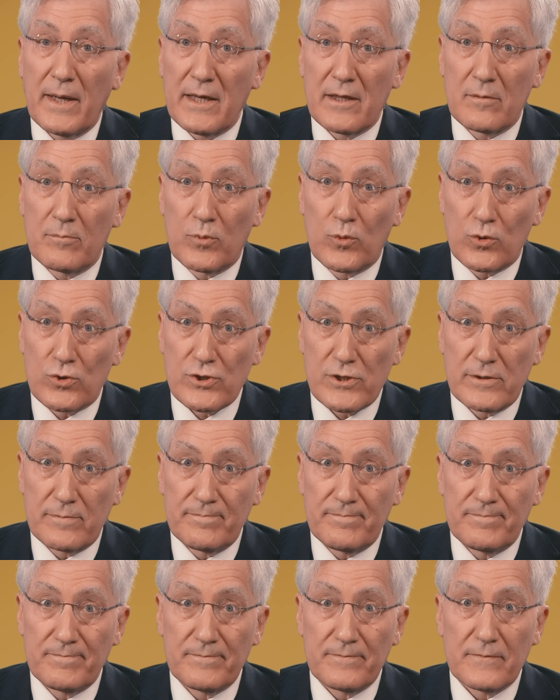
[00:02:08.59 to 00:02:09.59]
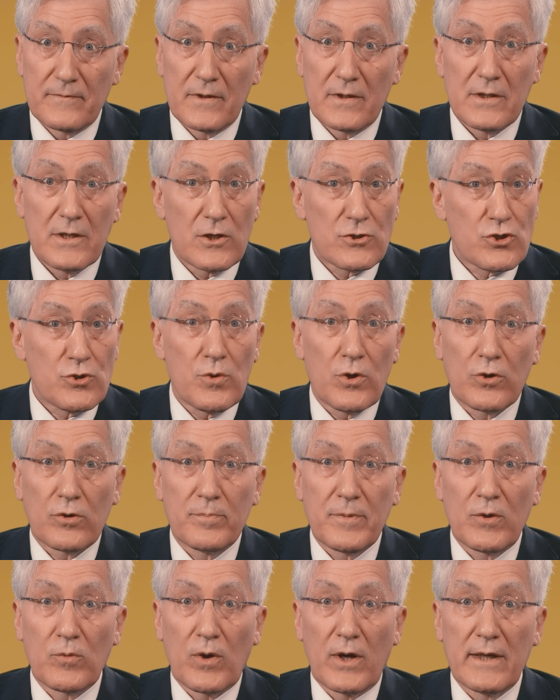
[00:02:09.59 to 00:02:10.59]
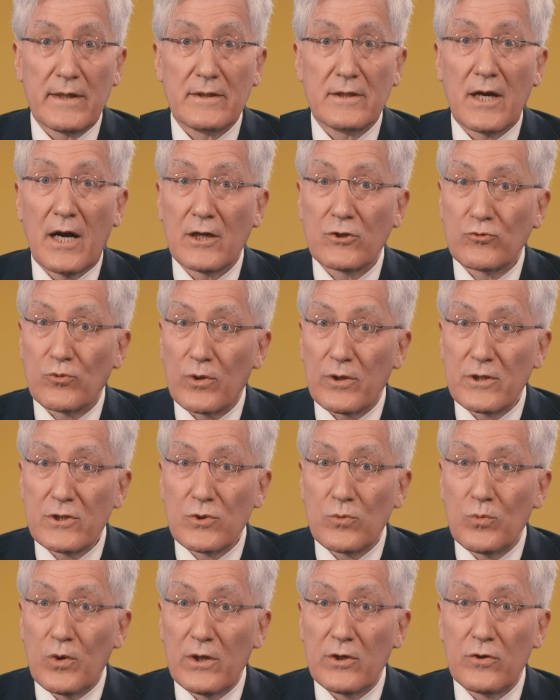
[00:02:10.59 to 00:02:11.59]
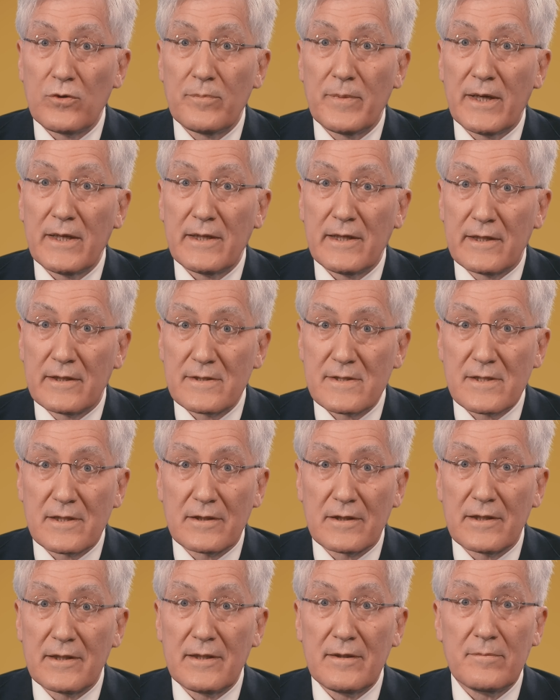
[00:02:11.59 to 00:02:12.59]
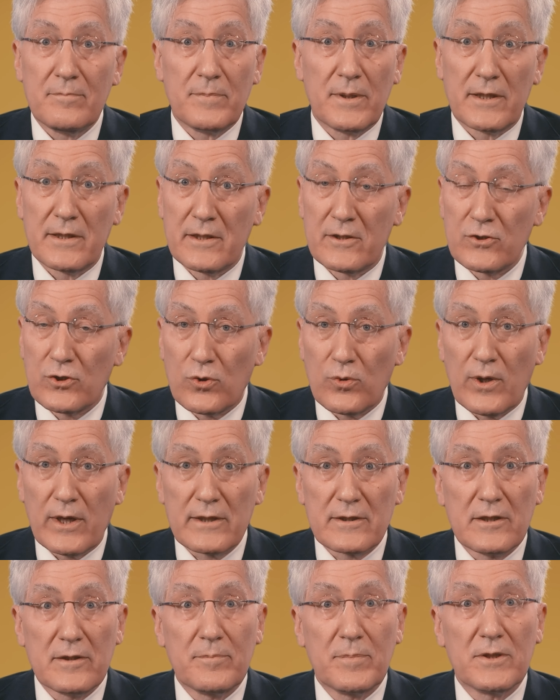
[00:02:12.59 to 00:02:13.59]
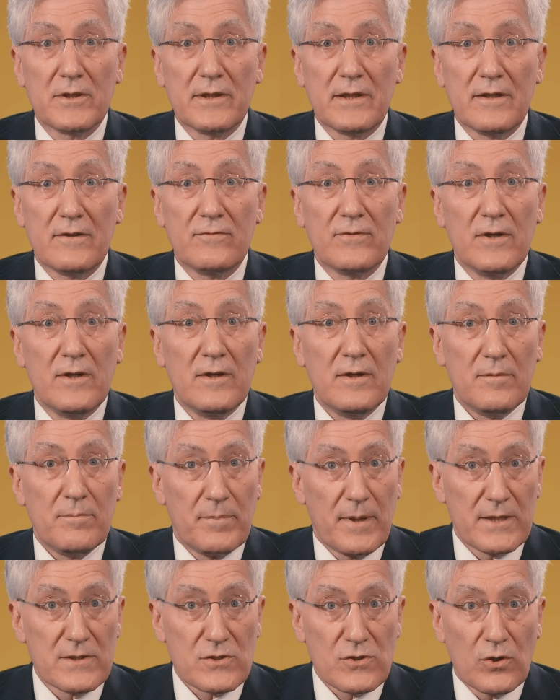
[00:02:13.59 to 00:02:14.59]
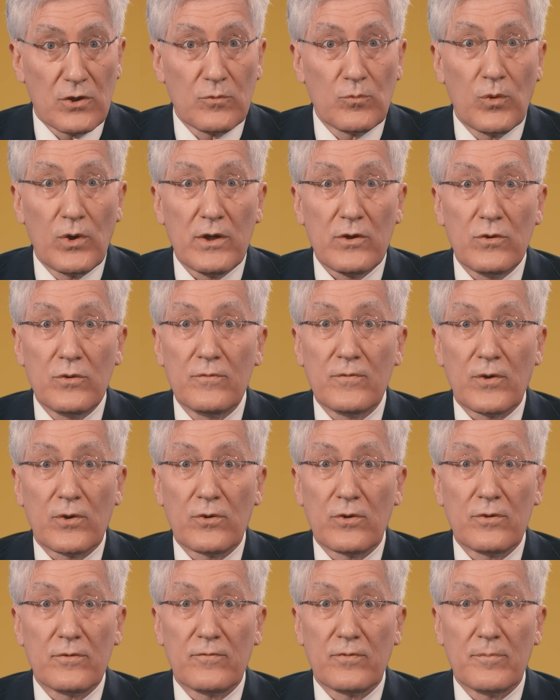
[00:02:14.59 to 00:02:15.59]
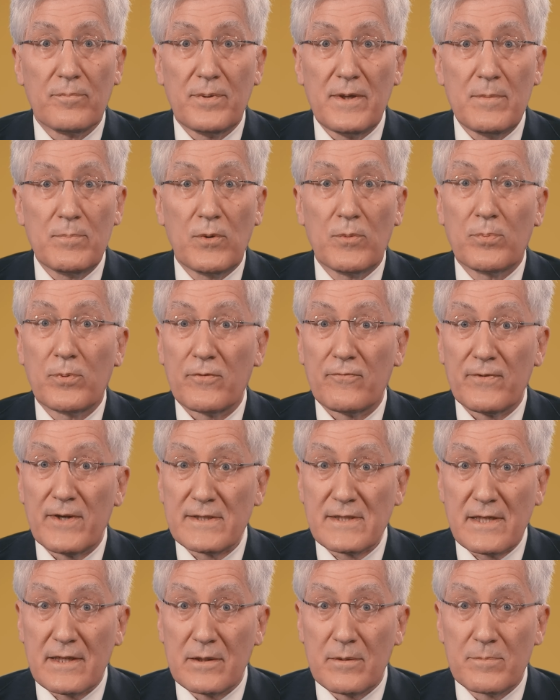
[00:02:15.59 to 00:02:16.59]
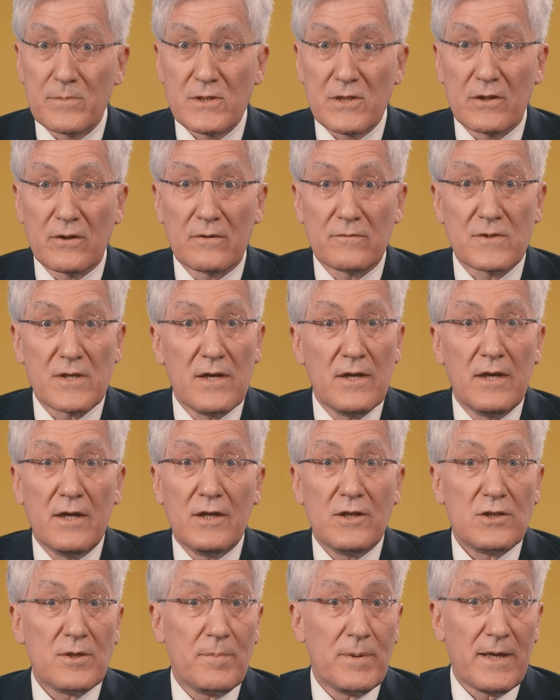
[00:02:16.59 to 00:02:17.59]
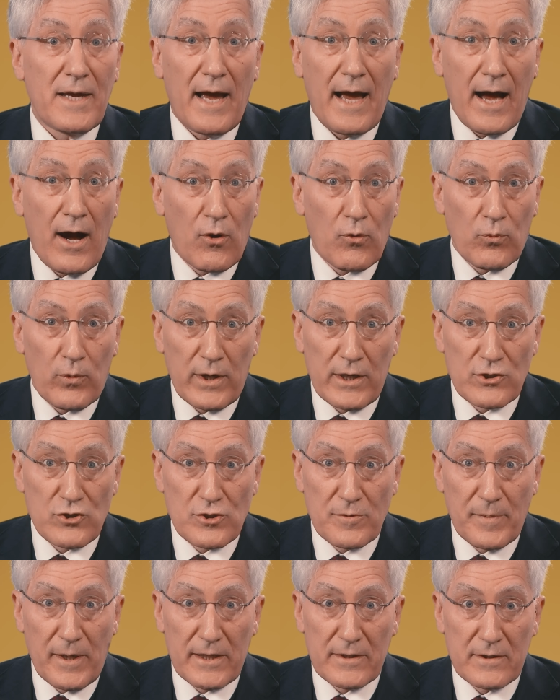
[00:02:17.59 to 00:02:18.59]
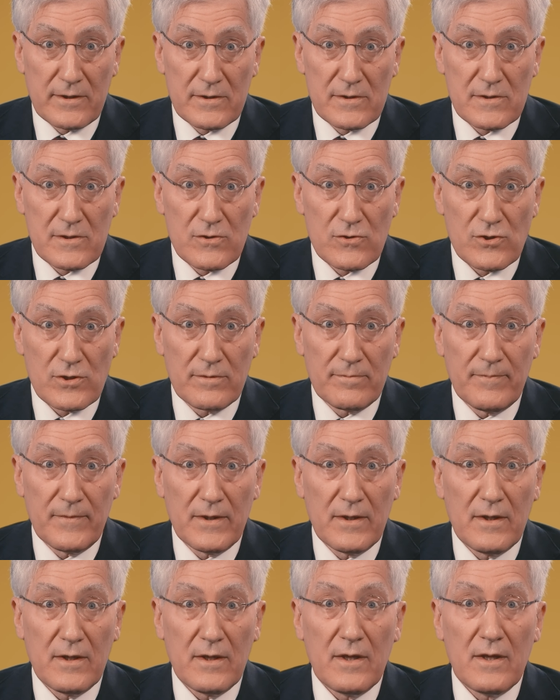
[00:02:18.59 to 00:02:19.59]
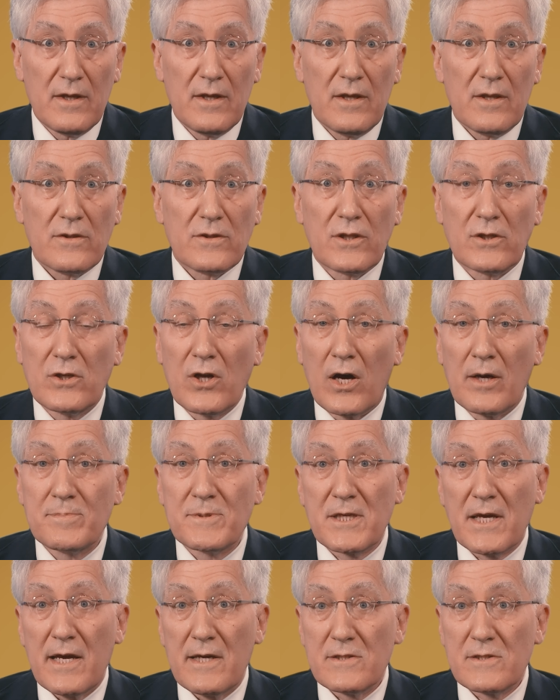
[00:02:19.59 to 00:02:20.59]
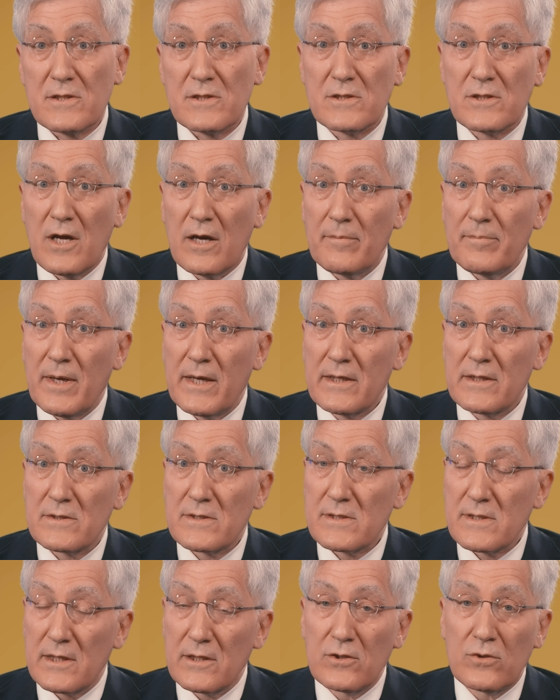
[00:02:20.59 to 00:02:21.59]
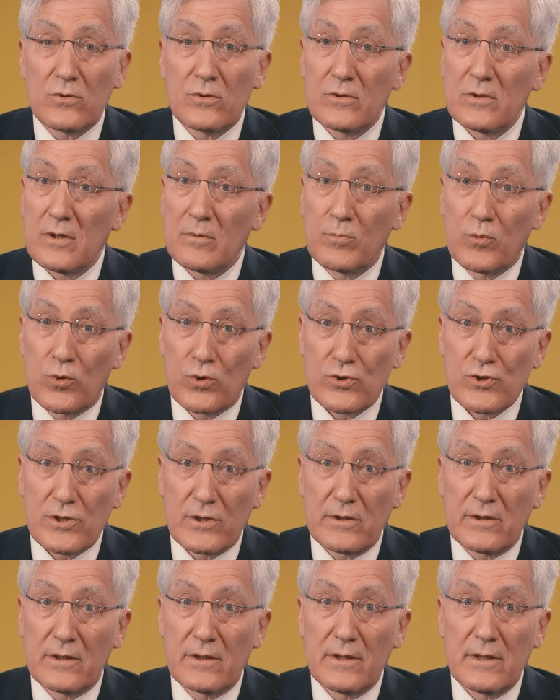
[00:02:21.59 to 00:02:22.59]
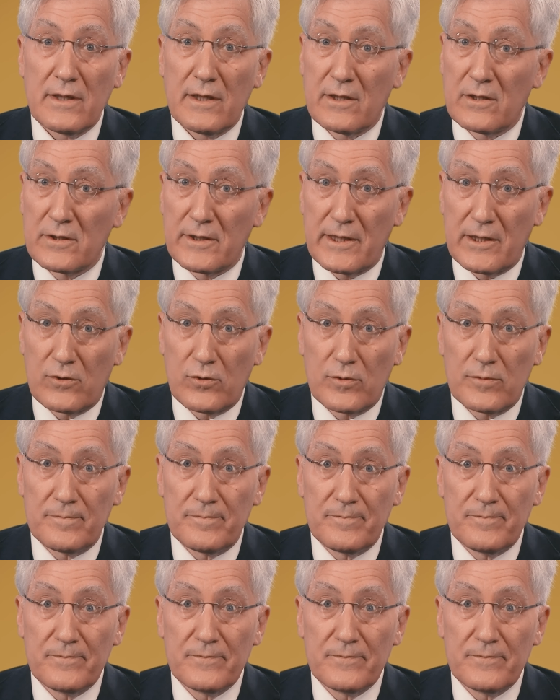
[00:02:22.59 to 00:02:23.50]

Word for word: ban abortion. Yes, you heard me right. Contrary to what you might innocently but incorrectly believe, based on what you've heard from people professing themselves to be outraged by the decision, the Dobbs case does not make a single abortion illegal.